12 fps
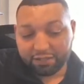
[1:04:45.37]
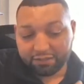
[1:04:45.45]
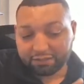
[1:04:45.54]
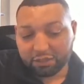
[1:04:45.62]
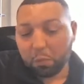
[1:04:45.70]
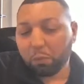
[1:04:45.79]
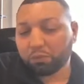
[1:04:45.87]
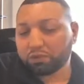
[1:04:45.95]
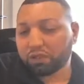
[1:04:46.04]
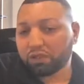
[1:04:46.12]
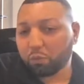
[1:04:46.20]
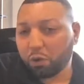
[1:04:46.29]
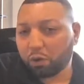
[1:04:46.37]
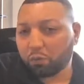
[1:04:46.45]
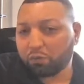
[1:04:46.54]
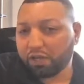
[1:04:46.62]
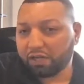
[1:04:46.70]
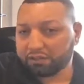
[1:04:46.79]
And if someone was going to work
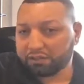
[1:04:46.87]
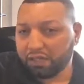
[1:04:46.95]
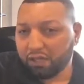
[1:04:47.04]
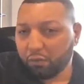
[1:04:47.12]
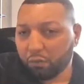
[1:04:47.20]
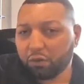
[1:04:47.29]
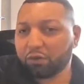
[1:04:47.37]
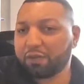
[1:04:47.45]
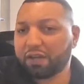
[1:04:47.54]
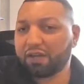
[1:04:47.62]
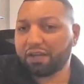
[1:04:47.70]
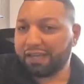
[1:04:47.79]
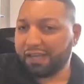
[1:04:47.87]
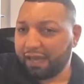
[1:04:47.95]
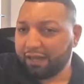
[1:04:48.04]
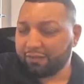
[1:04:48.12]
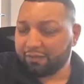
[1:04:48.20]
with us, what are they going to get?